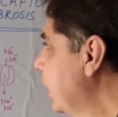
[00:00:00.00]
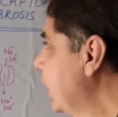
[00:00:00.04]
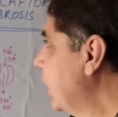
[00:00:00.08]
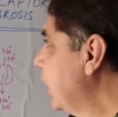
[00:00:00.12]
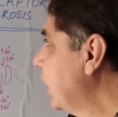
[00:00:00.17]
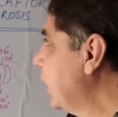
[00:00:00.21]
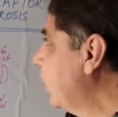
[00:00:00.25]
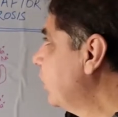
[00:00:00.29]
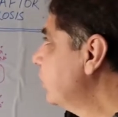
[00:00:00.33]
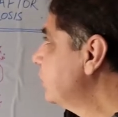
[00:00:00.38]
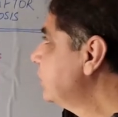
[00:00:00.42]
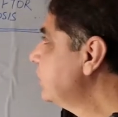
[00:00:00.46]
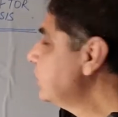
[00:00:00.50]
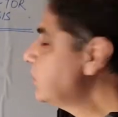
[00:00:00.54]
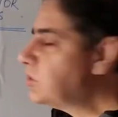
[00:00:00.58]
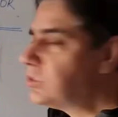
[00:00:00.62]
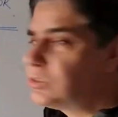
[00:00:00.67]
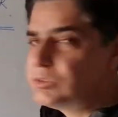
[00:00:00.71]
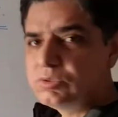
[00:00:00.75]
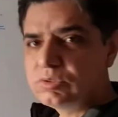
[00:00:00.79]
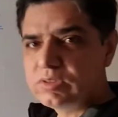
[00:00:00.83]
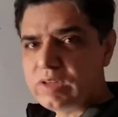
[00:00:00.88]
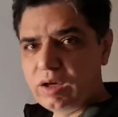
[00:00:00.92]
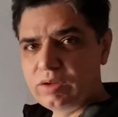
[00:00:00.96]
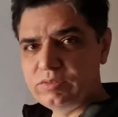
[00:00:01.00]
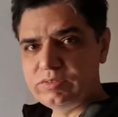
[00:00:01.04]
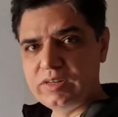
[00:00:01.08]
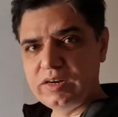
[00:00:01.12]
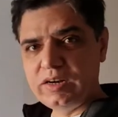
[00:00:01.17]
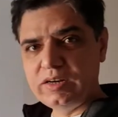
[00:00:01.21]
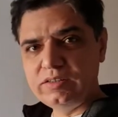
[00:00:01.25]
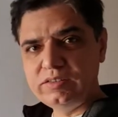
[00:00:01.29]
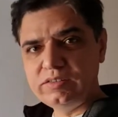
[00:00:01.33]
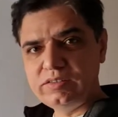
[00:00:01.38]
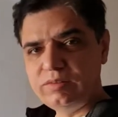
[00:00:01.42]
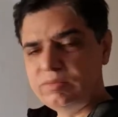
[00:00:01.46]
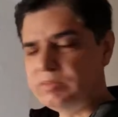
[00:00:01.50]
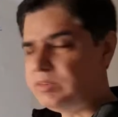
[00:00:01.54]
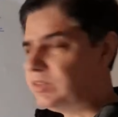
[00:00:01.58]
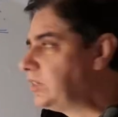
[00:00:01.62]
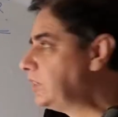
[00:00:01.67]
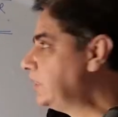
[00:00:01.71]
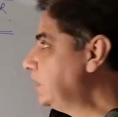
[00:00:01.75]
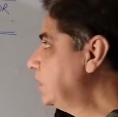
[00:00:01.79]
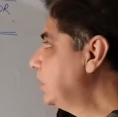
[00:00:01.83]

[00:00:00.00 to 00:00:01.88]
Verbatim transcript: Now, since 2017,